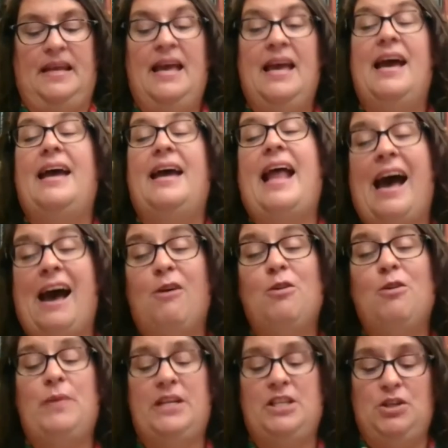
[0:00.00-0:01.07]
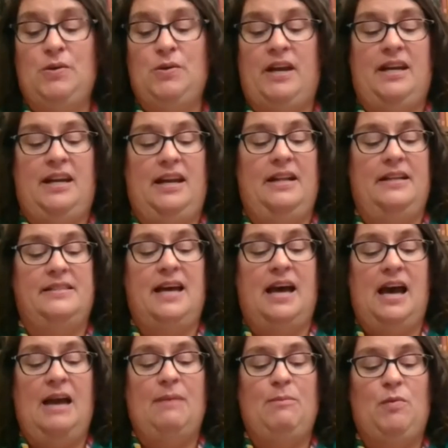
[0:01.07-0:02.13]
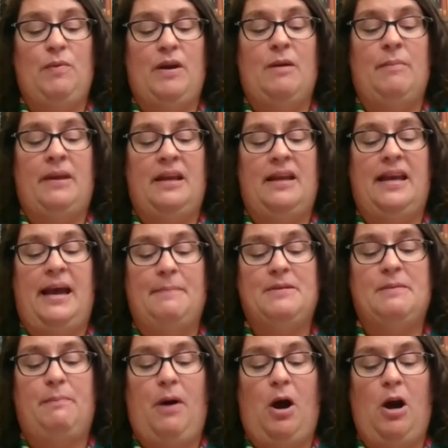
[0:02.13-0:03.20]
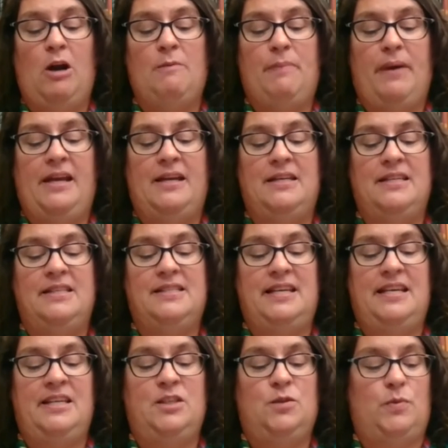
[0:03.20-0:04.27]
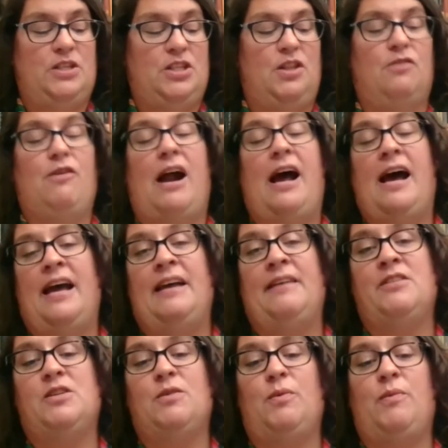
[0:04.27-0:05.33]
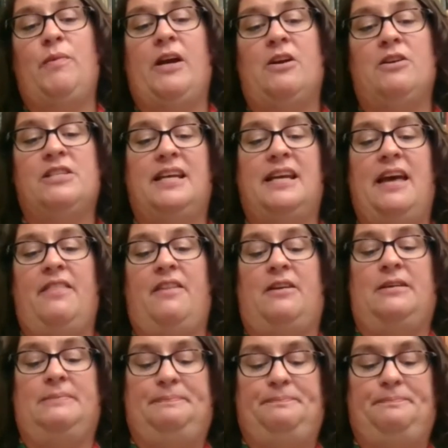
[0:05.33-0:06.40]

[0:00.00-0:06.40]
And how do we do it in a time when we are being kept apart by a disease which thrives when we are together?